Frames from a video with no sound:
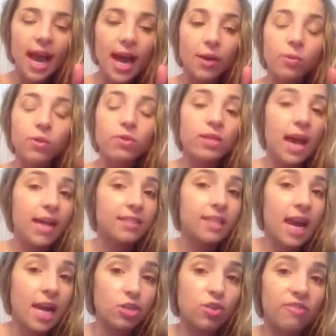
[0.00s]
I don't use it as an
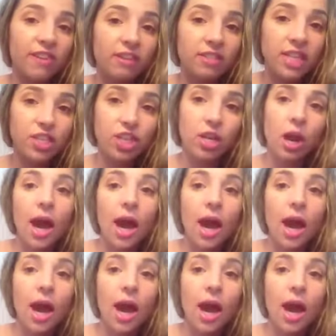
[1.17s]
actual foundation.